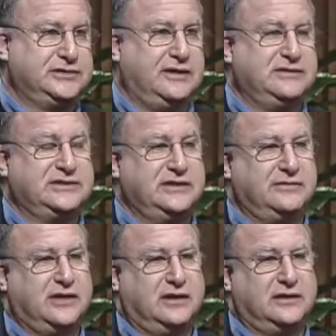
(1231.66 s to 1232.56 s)
is obviously of
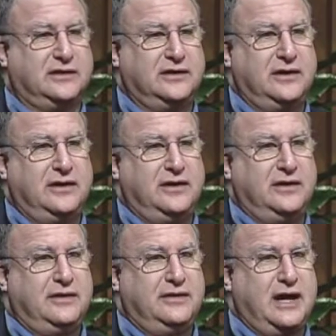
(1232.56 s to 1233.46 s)
color,
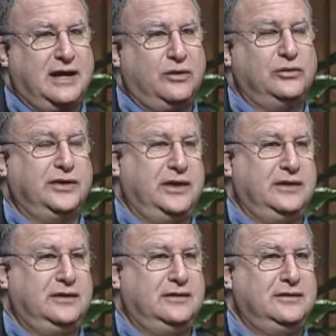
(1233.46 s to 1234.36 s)
not
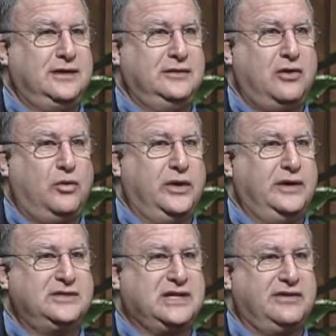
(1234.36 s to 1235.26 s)
only did no one
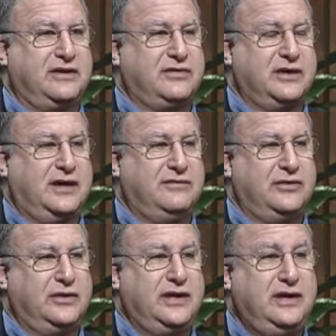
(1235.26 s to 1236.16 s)
in South Africa
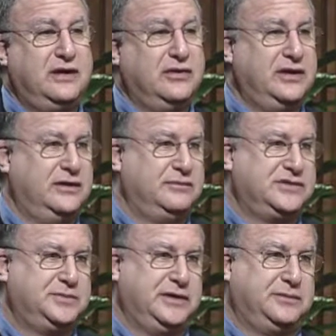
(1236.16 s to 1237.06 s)
ever hear him
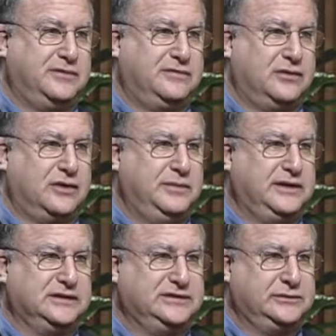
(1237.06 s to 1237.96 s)
speak before
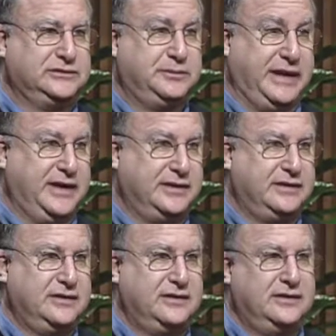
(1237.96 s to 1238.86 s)
because he was banned
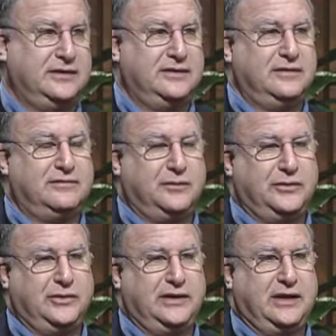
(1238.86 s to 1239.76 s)
from
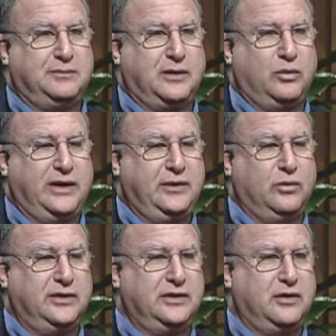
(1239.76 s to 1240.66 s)
doing that, but when he
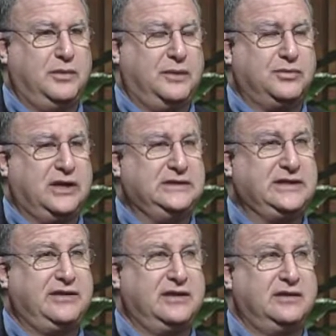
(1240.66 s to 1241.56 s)
won the Nobel Prize, I
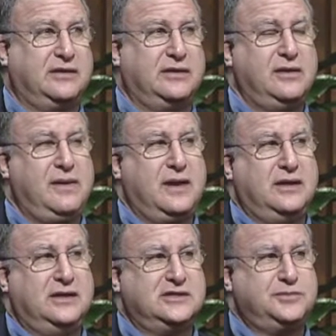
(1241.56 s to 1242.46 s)
think
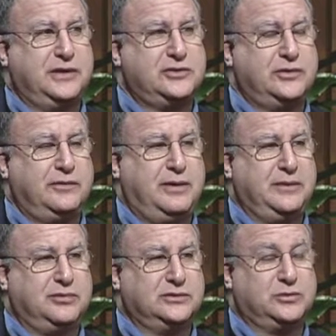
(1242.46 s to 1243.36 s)
his picture in the
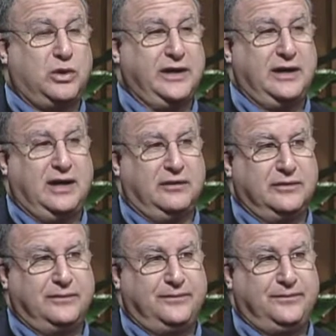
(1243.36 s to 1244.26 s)
paper was whited out.
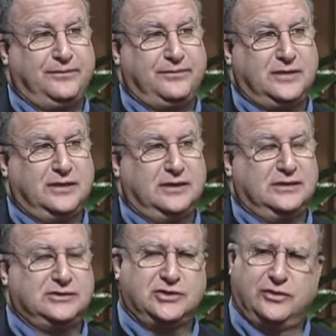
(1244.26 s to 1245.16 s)

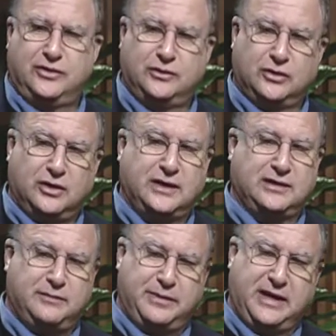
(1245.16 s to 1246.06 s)
So you'd look at
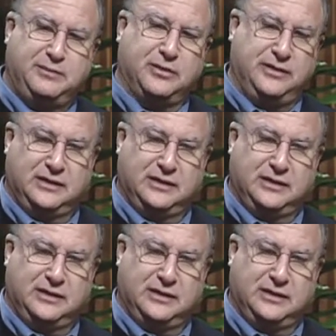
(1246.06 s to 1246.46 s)
the paper and